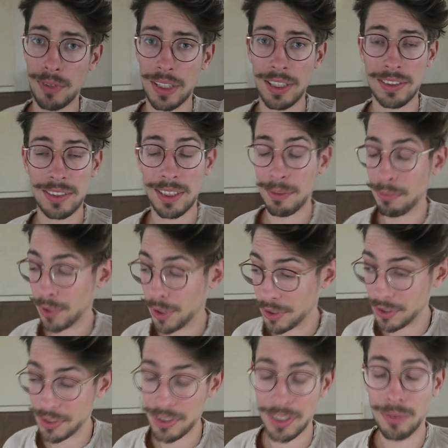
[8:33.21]
And I said,
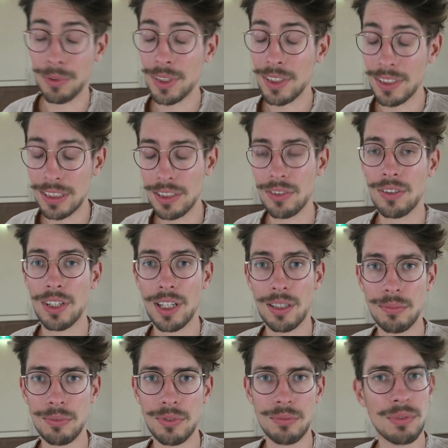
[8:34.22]
brothers, I really need your
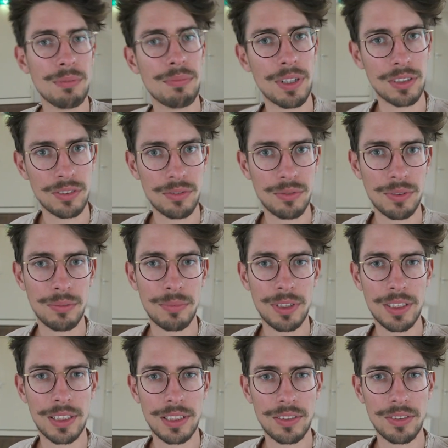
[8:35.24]
help to be present with
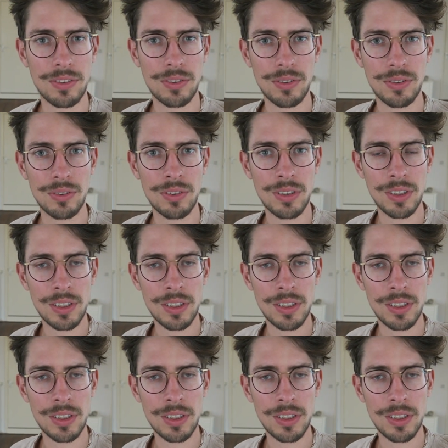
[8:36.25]
me and to